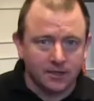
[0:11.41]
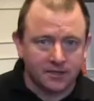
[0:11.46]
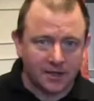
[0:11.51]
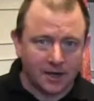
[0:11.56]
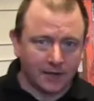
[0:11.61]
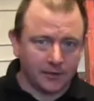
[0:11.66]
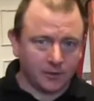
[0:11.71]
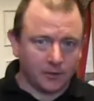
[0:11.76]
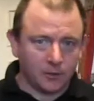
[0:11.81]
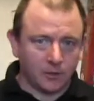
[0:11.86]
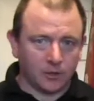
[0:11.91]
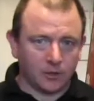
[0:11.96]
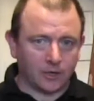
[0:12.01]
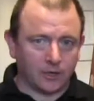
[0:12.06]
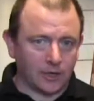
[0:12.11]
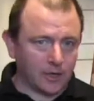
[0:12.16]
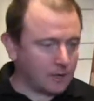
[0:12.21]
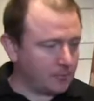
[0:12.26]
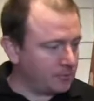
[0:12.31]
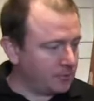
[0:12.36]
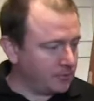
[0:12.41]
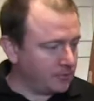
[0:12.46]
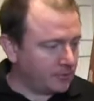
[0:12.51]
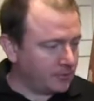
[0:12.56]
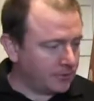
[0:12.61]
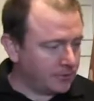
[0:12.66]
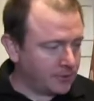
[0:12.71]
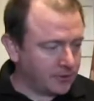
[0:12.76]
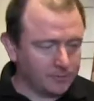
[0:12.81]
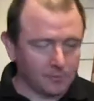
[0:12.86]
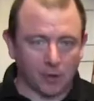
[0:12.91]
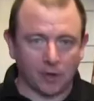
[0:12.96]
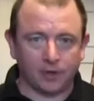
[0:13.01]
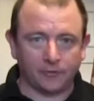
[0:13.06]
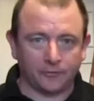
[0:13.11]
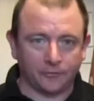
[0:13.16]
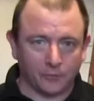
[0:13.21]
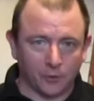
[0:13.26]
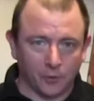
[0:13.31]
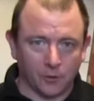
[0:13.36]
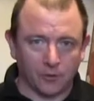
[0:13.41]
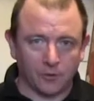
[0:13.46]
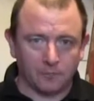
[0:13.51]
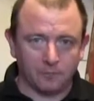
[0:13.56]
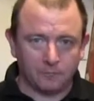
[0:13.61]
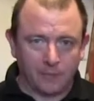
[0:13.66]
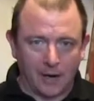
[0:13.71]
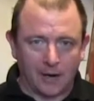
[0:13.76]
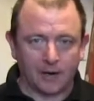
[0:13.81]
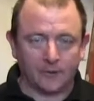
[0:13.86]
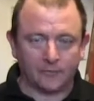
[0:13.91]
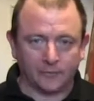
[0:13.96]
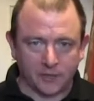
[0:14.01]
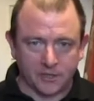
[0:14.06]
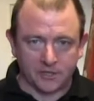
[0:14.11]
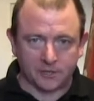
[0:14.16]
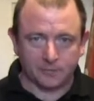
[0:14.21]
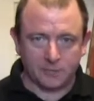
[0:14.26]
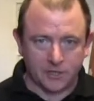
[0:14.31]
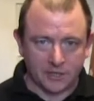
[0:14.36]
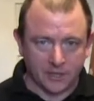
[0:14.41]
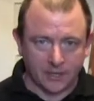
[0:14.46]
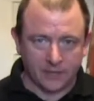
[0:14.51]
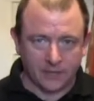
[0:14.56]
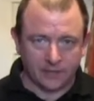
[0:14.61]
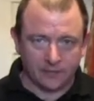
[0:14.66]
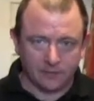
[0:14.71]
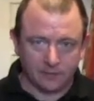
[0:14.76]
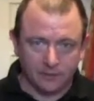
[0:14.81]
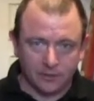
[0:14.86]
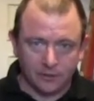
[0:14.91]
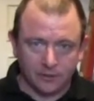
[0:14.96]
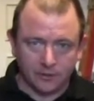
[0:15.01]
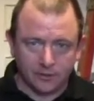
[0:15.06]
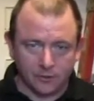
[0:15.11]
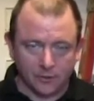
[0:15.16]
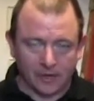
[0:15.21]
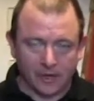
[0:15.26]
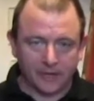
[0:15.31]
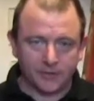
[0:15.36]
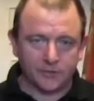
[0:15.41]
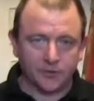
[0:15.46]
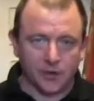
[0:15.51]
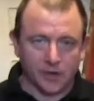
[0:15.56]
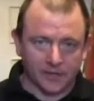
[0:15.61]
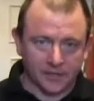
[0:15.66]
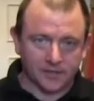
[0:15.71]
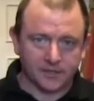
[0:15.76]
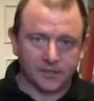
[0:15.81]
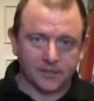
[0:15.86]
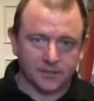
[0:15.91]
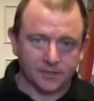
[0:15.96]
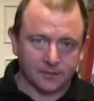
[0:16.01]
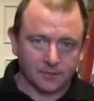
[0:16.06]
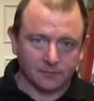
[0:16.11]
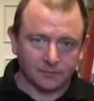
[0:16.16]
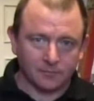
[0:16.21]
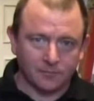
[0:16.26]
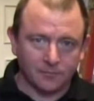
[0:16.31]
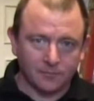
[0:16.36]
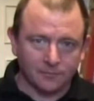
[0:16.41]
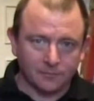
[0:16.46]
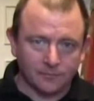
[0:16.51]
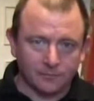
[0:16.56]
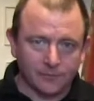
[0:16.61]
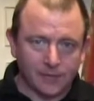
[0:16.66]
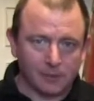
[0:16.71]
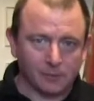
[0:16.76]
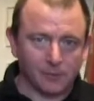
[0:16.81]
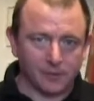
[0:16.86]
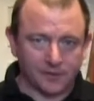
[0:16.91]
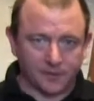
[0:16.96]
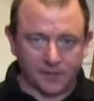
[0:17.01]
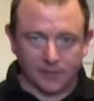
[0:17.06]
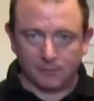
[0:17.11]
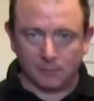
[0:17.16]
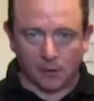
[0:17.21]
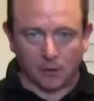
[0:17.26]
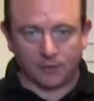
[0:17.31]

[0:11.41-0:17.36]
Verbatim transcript: is how you hook up the Mark IV power flushing machine to a hydronic system. Now what the